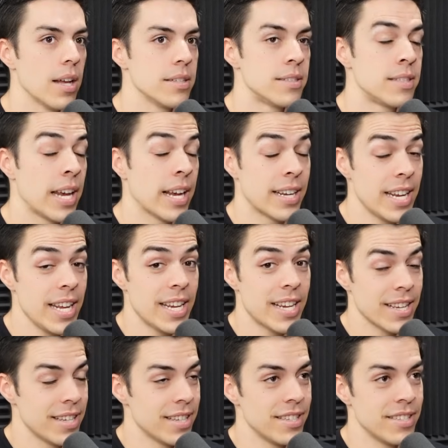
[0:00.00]
Technique
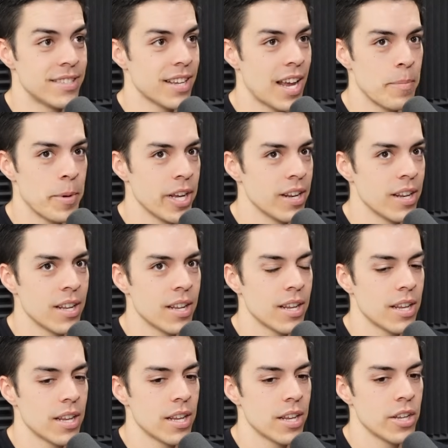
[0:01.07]
is, I mean,
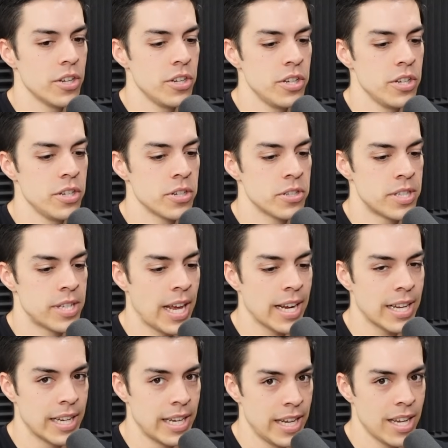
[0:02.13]
your
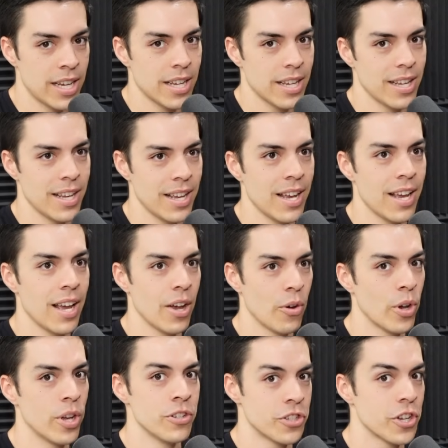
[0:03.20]
technique
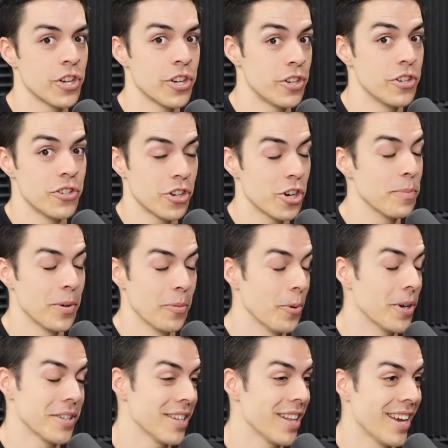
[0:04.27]
is going to determine
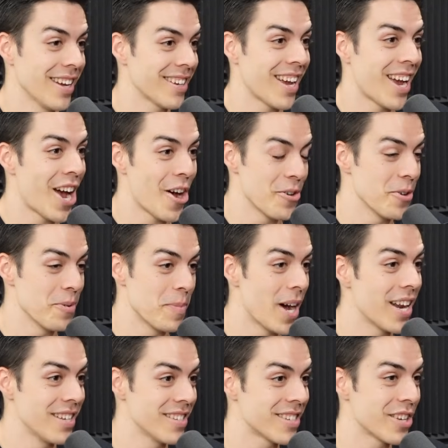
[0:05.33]
how your
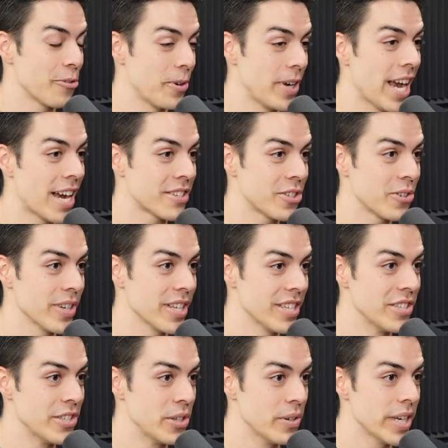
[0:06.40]
body's going to react to it
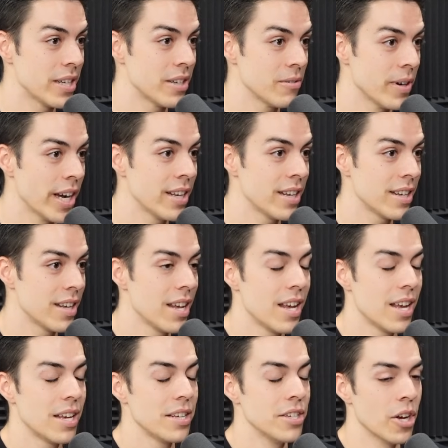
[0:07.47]
and do it, right?
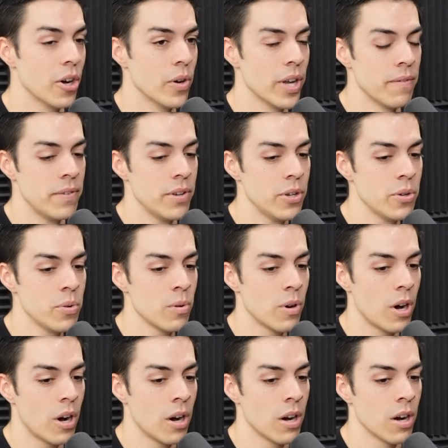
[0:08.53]
If you
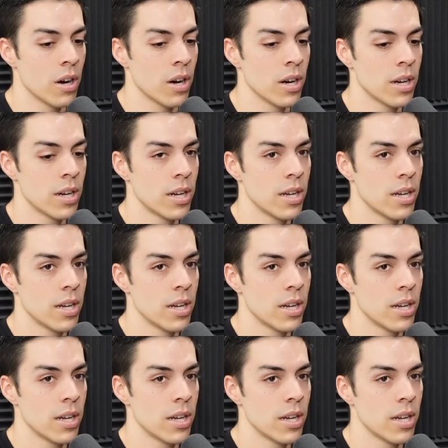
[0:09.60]
are,